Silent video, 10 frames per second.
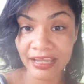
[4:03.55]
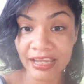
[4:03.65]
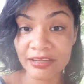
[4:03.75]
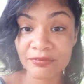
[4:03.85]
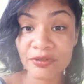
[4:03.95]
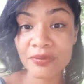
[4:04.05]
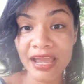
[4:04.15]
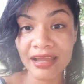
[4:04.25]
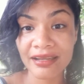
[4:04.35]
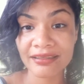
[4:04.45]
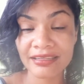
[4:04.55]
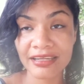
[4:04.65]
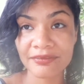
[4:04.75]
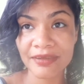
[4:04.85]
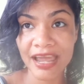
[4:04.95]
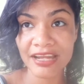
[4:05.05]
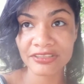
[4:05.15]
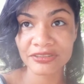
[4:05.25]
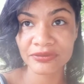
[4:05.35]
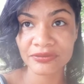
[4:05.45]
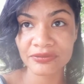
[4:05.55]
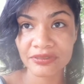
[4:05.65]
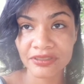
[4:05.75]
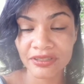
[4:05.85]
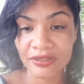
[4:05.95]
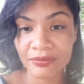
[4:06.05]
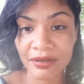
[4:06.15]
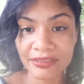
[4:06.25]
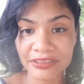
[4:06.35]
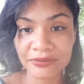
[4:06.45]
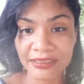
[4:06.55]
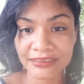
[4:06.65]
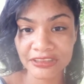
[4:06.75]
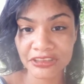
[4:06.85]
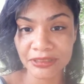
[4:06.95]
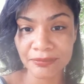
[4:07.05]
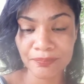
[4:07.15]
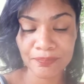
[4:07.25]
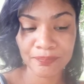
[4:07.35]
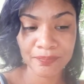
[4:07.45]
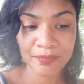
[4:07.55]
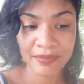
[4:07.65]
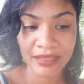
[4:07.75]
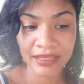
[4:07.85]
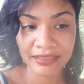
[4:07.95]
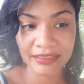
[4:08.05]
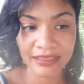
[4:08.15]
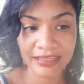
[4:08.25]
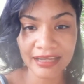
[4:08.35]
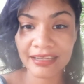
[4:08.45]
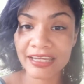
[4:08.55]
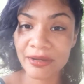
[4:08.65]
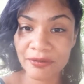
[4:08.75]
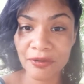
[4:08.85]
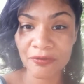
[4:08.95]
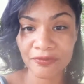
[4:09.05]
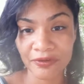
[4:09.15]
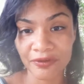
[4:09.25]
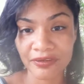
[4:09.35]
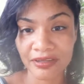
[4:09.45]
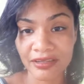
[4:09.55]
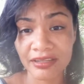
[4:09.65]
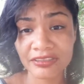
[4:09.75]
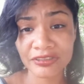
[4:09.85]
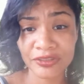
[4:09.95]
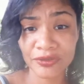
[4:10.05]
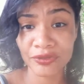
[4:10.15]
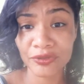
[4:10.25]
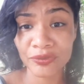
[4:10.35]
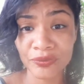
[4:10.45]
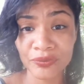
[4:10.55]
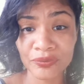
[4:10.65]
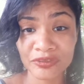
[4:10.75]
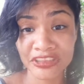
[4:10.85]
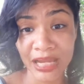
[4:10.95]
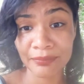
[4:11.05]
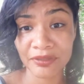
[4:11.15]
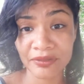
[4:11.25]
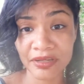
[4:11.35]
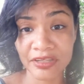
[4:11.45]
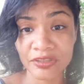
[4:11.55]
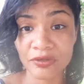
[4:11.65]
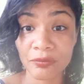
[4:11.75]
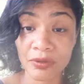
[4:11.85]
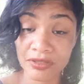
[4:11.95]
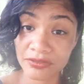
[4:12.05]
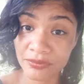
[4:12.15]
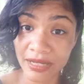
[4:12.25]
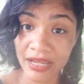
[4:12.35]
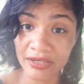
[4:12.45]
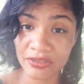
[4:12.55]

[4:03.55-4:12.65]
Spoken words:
And if you had a negative attitude throughout that transition, then that can carry over into your new chapter, and you don't want to do that.